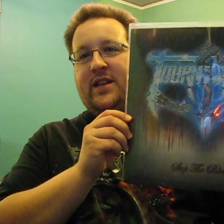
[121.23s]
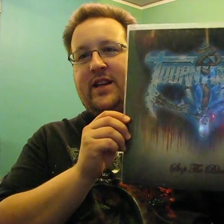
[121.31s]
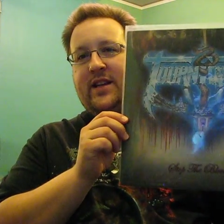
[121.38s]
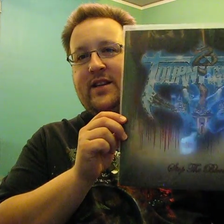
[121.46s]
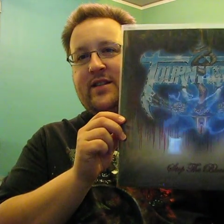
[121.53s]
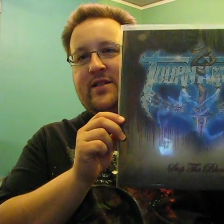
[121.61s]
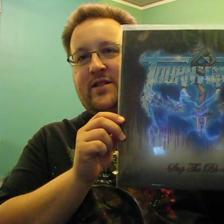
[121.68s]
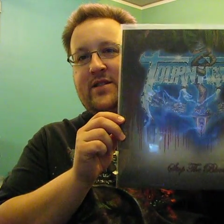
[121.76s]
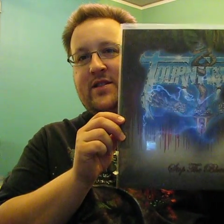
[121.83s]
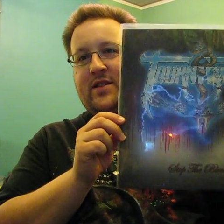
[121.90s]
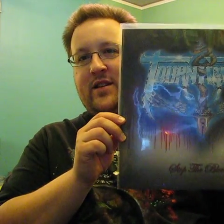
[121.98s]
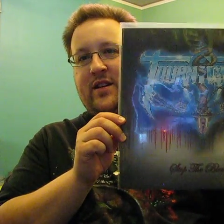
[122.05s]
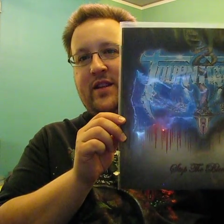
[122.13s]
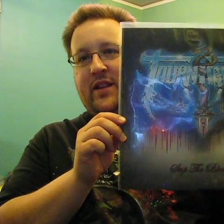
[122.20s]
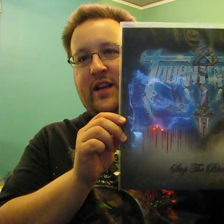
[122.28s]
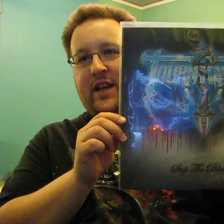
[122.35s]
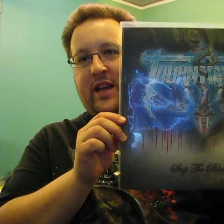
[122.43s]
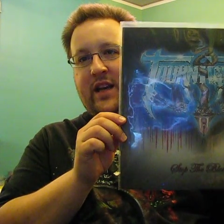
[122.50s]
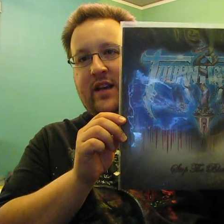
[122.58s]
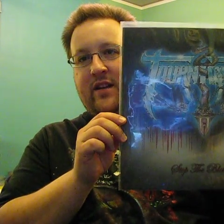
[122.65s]
is
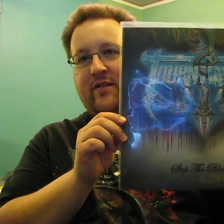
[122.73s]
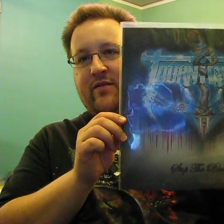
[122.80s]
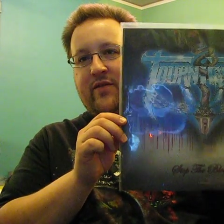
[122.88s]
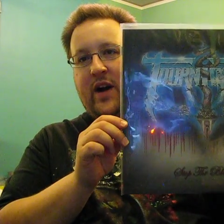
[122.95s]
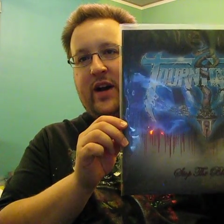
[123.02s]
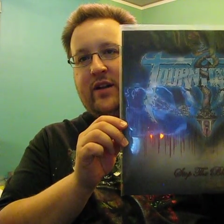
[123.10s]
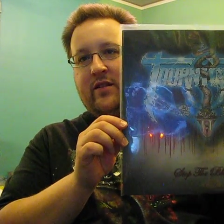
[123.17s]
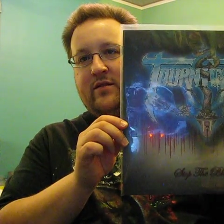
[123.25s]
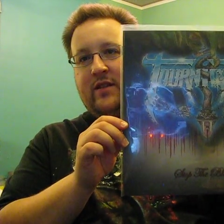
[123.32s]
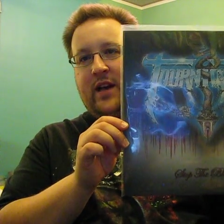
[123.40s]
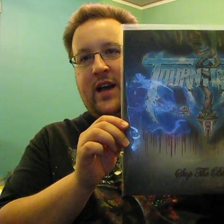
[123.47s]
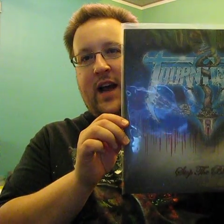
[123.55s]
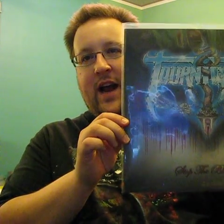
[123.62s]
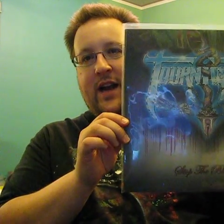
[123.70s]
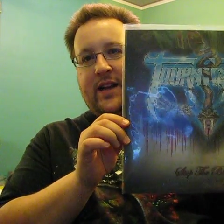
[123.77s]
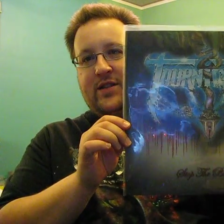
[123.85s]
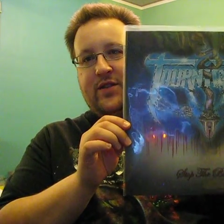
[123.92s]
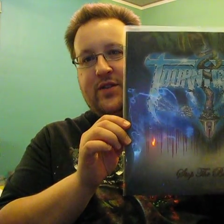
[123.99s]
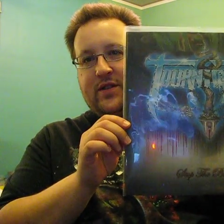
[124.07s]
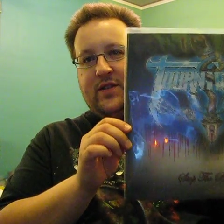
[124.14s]
the vinyl, and
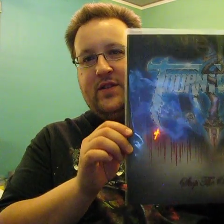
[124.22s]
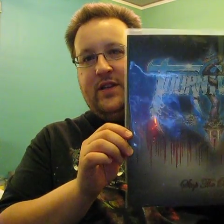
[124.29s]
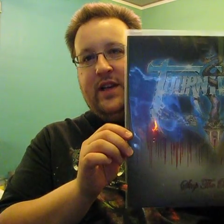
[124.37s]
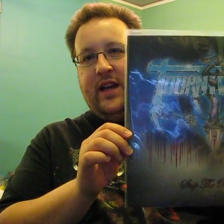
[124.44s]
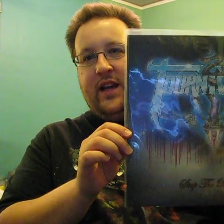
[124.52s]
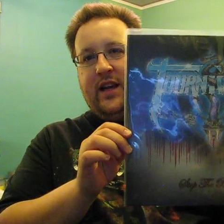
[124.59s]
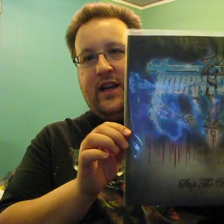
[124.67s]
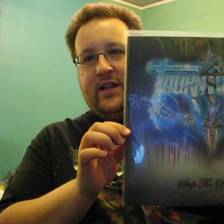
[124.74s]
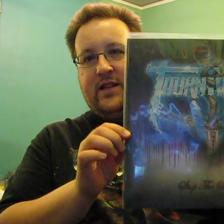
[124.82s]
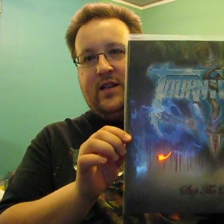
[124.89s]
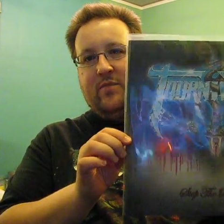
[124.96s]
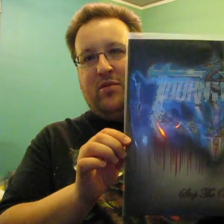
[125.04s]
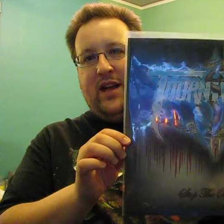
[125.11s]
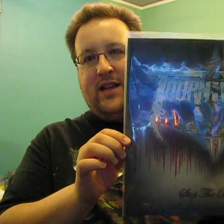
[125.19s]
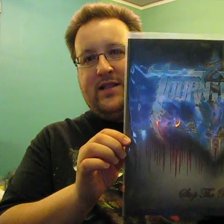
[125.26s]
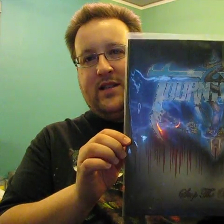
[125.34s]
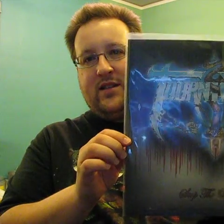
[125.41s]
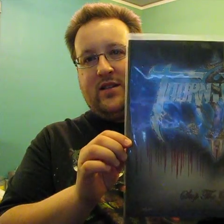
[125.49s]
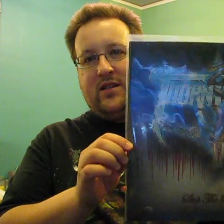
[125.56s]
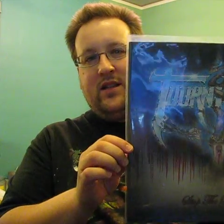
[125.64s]
as you can see, it's in a
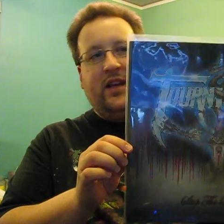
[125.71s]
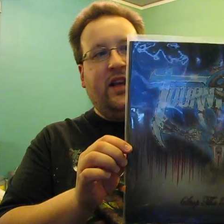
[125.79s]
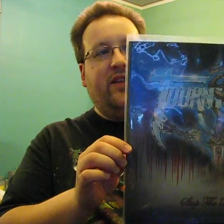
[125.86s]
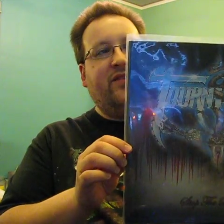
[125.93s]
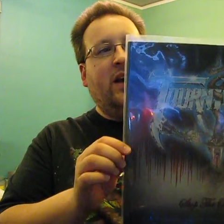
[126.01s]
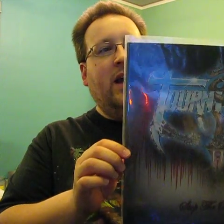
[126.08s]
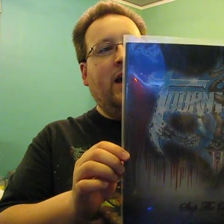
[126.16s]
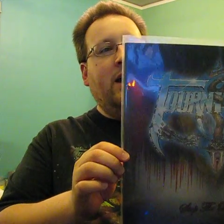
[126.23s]
plastic sleeve.